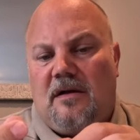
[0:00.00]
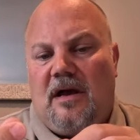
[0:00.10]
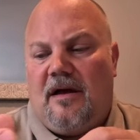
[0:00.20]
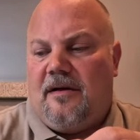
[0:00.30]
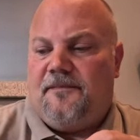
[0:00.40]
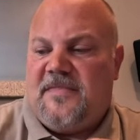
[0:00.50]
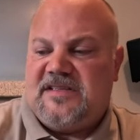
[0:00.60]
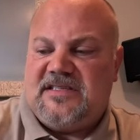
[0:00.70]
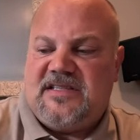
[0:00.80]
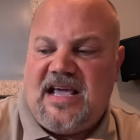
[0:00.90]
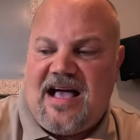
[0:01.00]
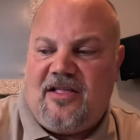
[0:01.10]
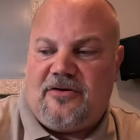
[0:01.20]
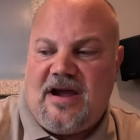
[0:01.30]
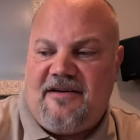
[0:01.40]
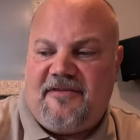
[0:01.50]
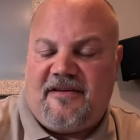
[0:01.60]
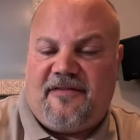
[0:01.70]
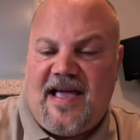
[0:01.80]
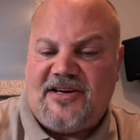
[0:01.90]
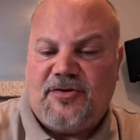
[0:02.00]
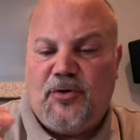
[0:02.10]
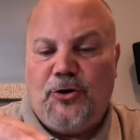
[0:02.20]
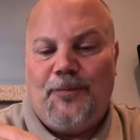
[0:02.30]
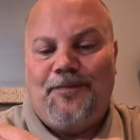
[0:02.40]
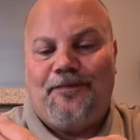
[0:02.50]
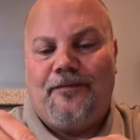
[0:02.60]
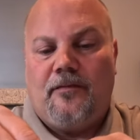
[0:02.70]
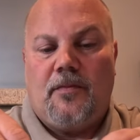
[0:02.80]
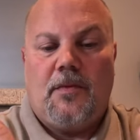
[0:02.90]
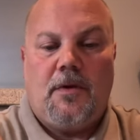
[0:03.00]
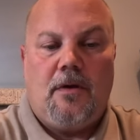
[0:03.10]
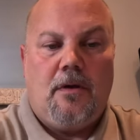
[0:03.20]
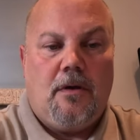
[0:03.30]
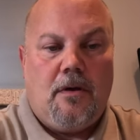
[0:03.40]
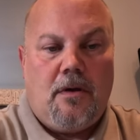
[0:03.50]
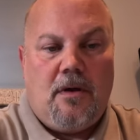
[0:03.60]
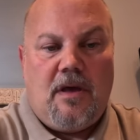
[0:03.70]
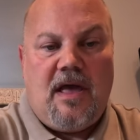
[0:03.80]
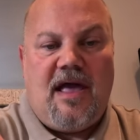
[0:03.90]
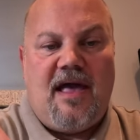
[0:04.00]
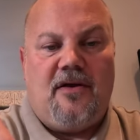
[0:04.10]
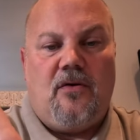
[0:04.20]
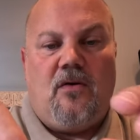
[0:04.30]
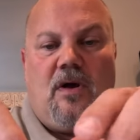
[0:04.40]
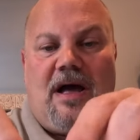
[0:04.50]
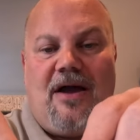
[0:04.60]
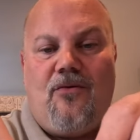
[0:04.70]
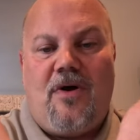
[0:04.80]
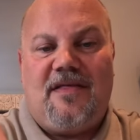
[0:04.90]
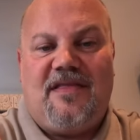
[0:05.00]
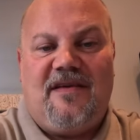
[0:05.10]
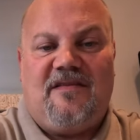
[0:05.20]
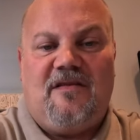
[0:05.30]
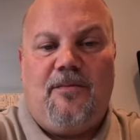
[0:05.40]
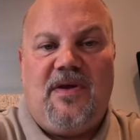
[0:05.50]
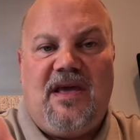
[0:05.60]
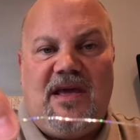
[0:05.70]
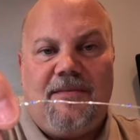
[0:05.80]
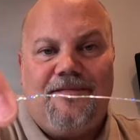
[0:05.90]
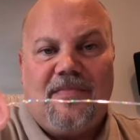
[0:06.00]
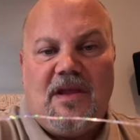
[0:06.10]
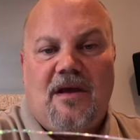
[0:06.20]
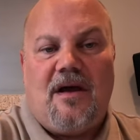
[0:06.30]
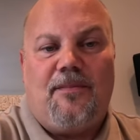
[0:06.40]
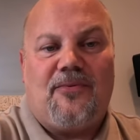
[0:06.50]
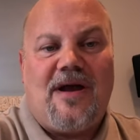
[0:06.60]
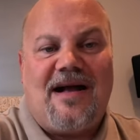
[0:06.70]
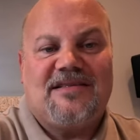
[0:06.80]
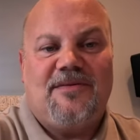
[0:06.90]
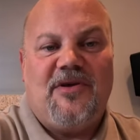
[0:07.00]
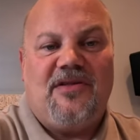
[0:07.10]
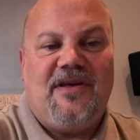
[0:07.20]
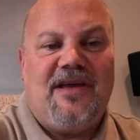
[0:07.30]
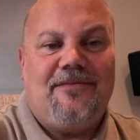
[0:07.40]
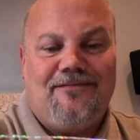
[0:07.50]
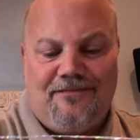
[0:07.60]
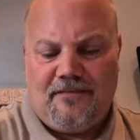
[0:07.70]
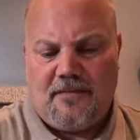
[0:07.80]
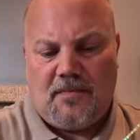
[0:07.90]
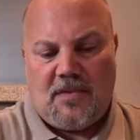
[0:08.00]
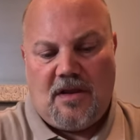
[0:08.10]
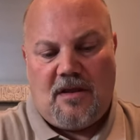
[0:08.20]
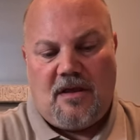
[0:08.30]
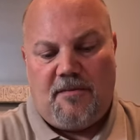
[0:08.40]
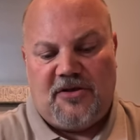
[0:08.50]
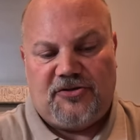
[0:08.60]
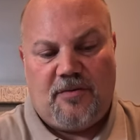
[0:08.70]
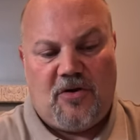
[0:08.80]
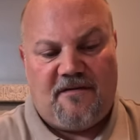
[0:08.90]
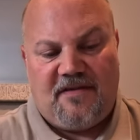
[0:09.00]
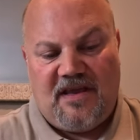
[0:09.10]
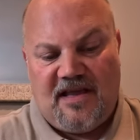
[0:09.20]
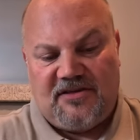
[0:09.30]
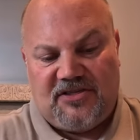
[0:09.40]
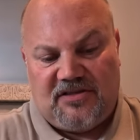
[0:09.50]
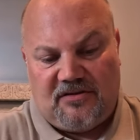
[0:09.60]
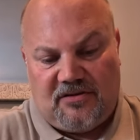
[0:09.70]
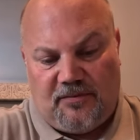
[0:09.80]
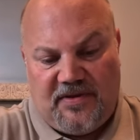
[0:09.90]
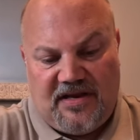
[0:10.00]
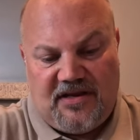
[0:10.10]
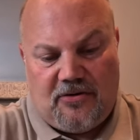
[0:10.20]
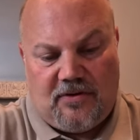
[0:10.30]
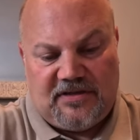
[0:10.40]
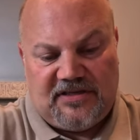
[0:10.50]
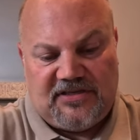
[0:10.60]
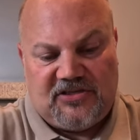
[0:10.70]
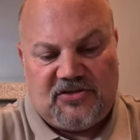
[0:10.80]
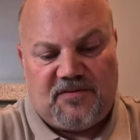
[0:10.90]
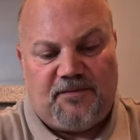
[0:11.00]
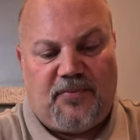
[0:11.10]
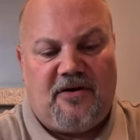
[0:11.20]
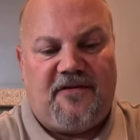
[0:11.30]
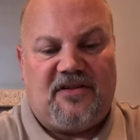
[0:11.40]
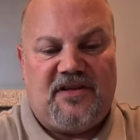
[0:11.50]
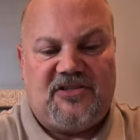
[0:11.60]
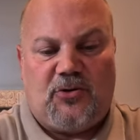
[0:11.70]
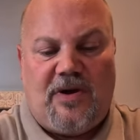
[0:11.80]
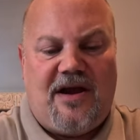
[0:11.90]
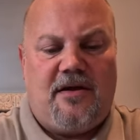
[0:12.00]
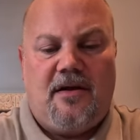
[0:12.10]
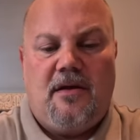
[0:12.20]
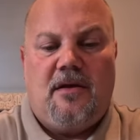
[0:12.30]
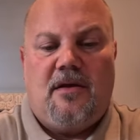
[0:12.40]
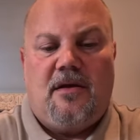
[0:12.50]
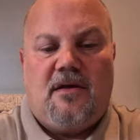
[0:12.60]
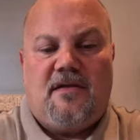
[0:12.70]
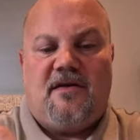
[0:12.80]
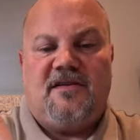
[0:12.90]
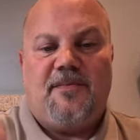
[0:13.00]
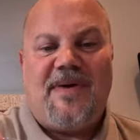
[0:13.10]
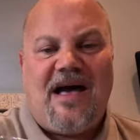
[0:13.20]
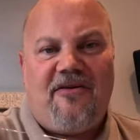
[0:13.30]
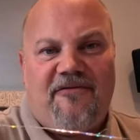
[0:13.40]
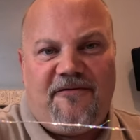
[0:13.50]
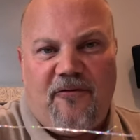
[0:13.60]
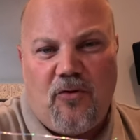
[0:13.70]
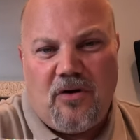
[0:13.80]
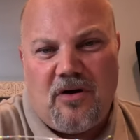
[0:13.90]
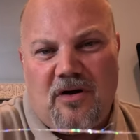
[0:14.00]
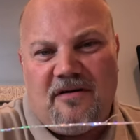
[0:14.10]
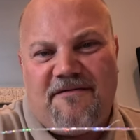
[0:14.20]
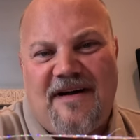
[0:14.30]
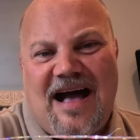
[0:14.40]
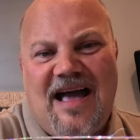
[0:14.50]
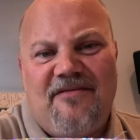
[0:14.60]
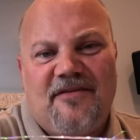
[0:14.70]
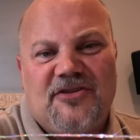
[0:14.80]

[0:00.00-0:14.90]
Uh, this is the holographic flashabou. And I want this to be approximately, let me trim off the end just a little bit. You don't want this perfectly squared. There's about four or five